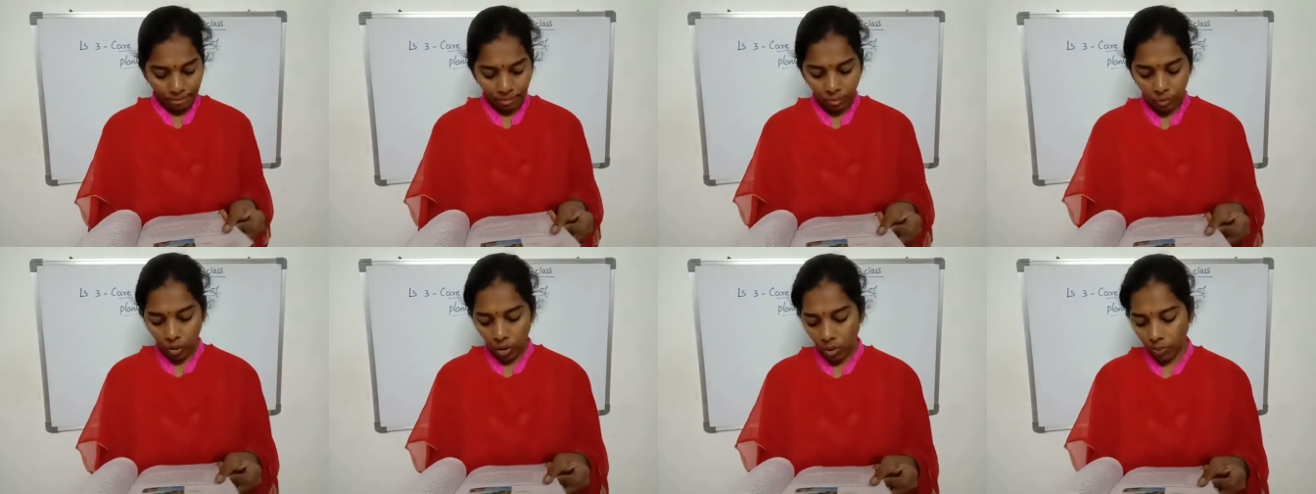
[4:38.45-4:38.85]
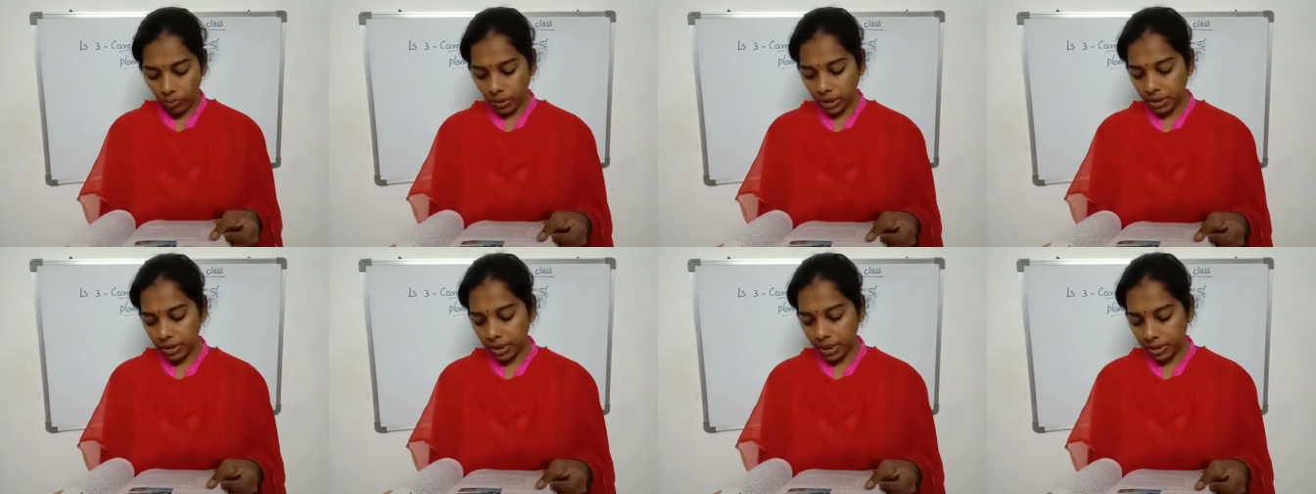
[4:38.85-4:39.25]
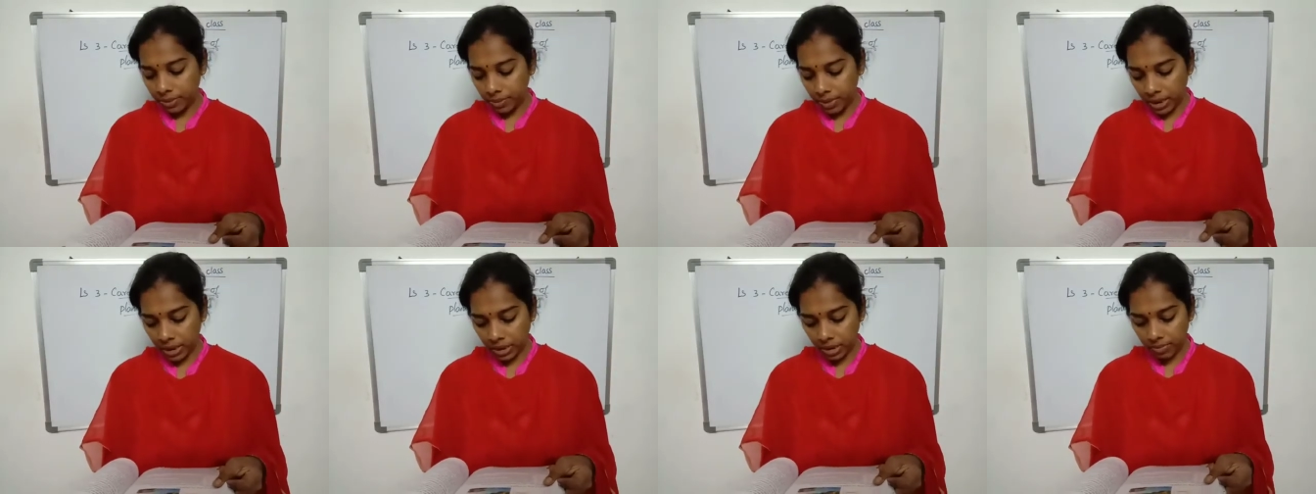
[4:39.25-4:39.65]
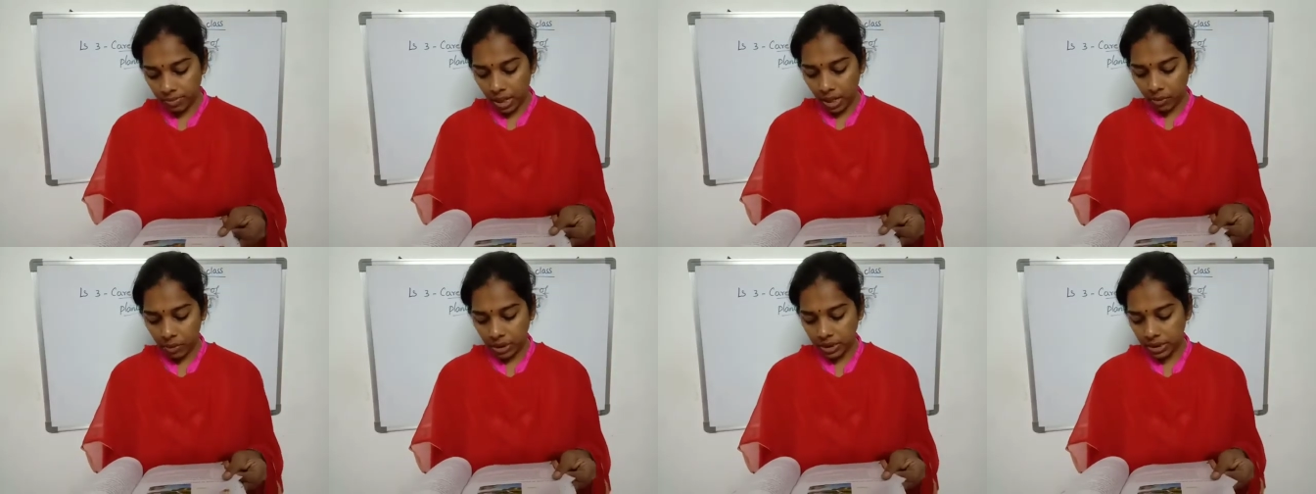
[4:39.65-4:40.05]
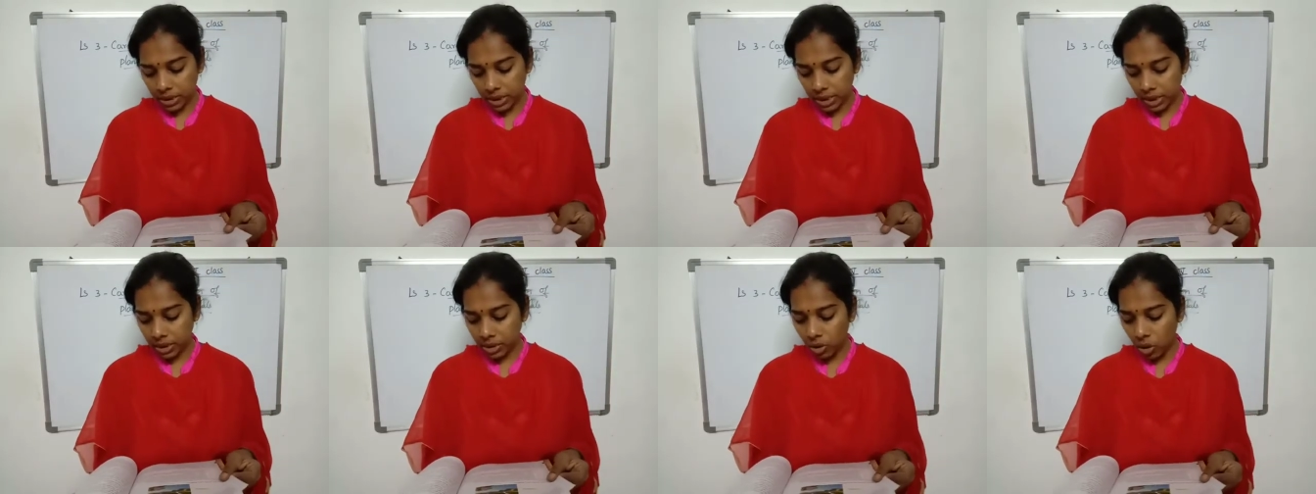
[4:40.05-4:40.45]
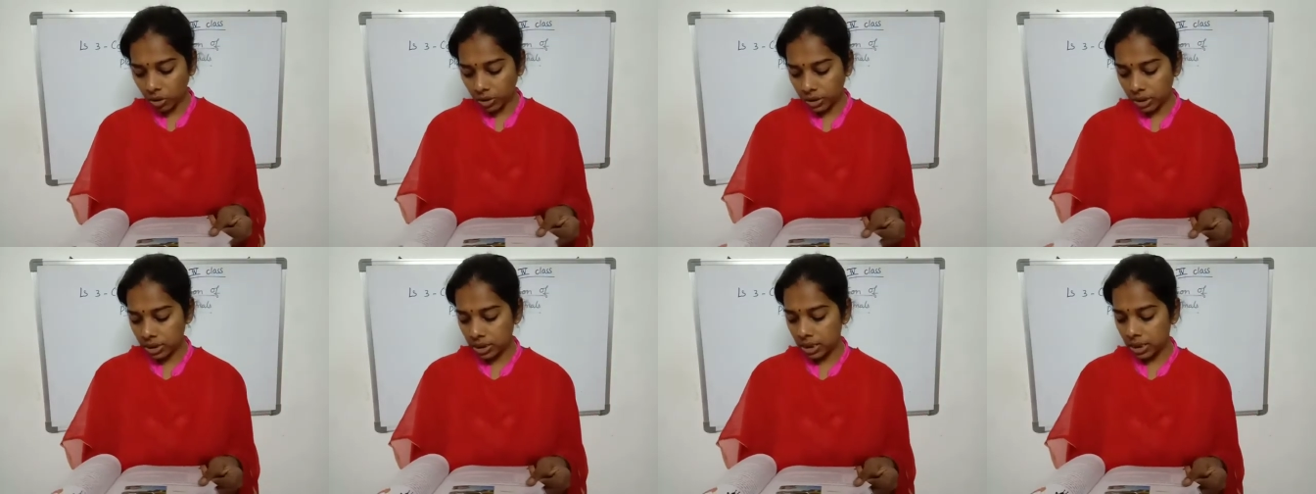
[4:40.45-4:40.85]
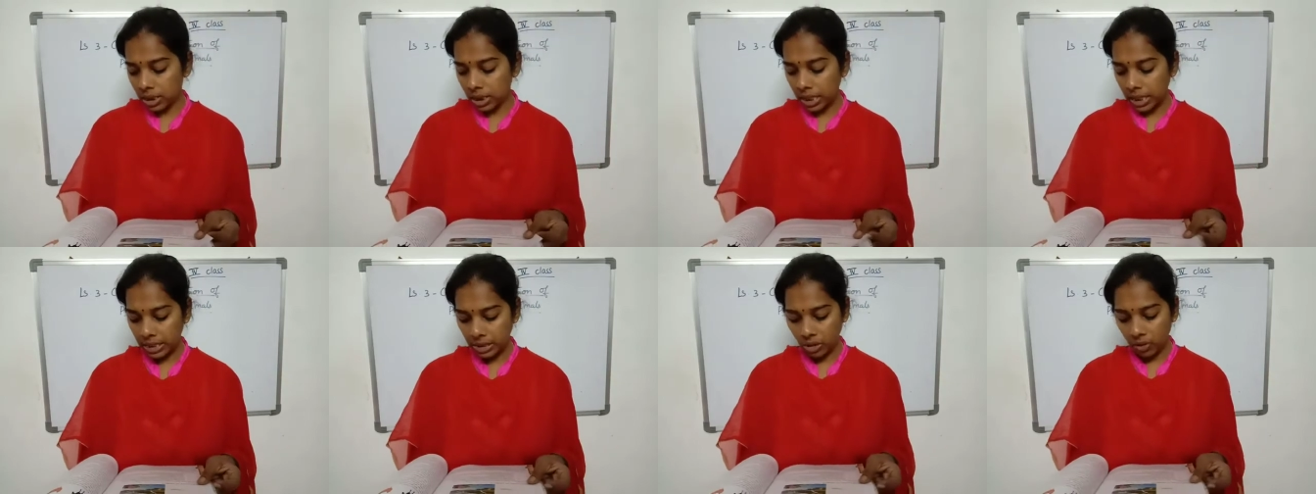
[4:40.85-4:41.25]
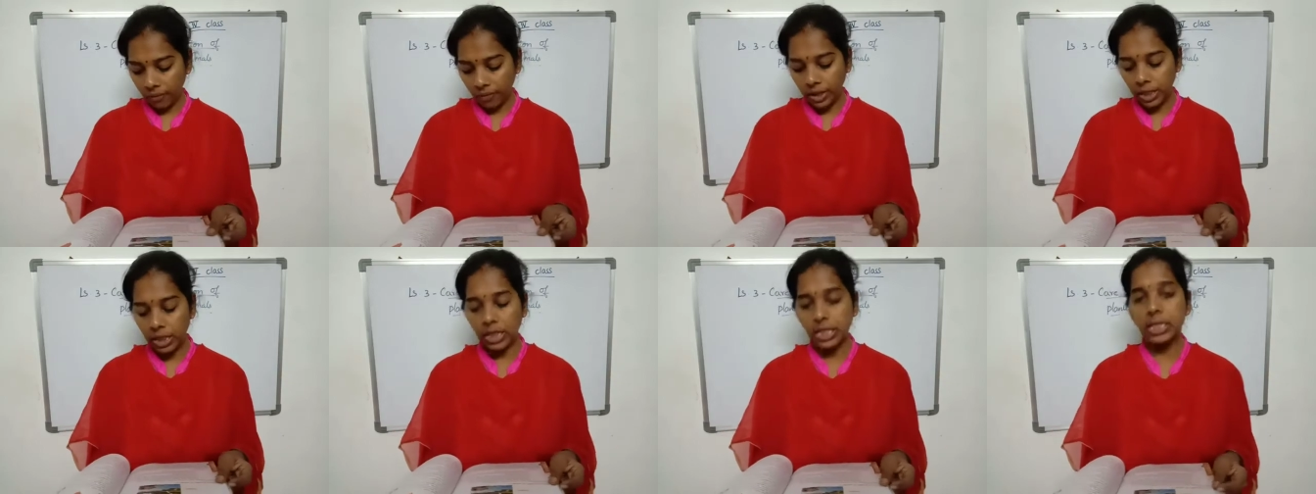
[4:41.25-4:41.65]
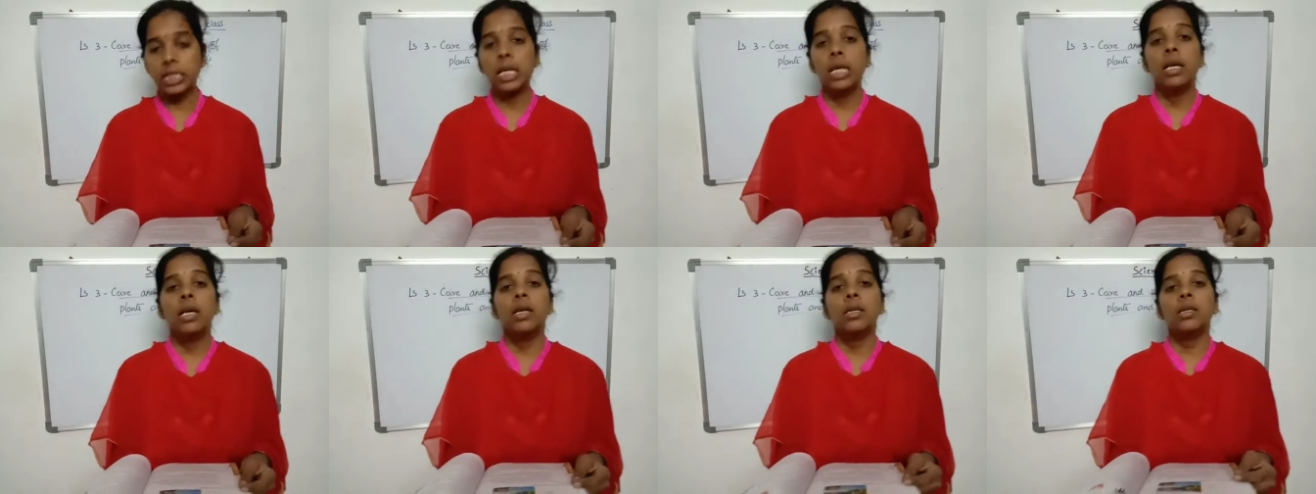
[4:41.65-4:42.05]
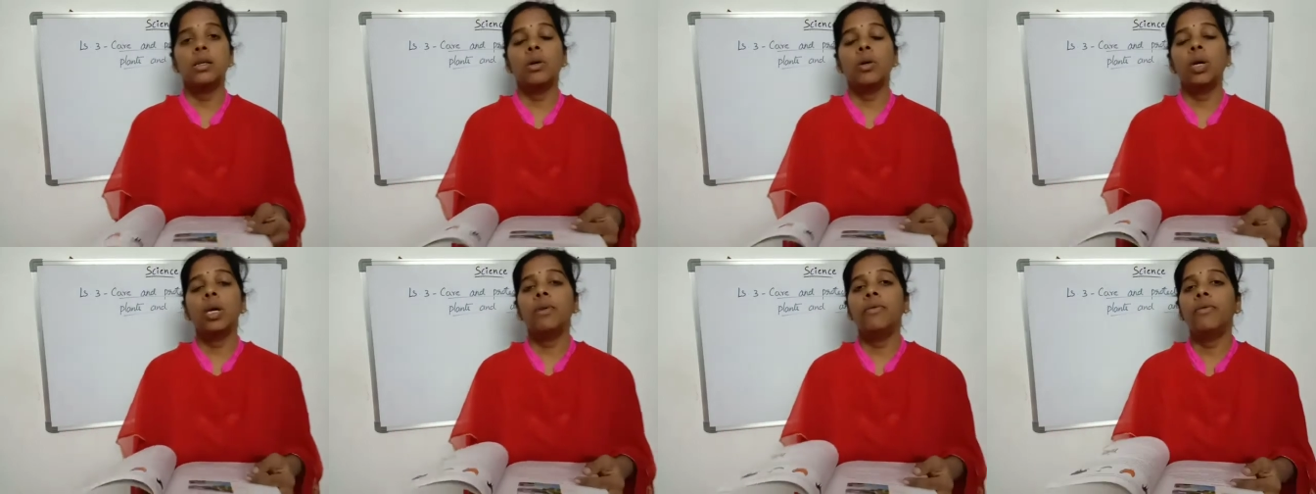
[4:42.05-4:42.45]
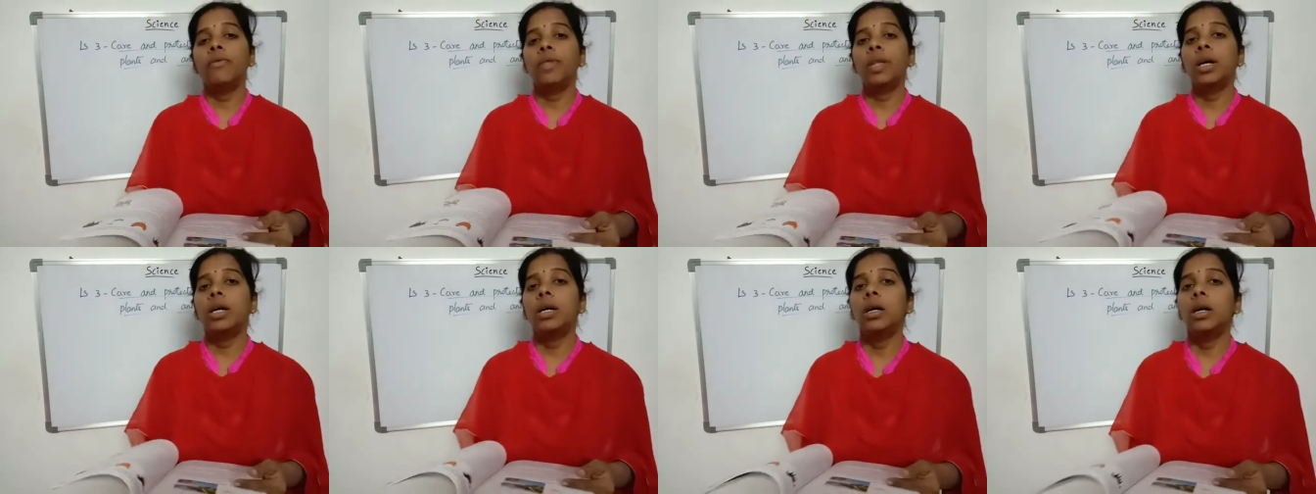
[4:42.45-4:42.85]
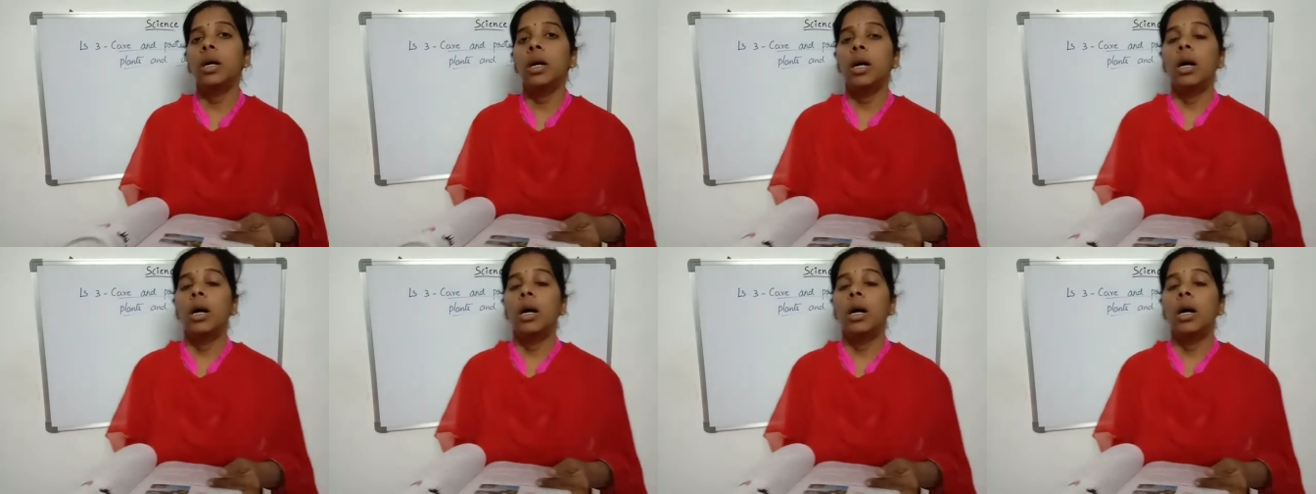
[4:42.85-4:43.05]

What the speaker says: Proper treatment by veterinary doctors in case of illness. So if the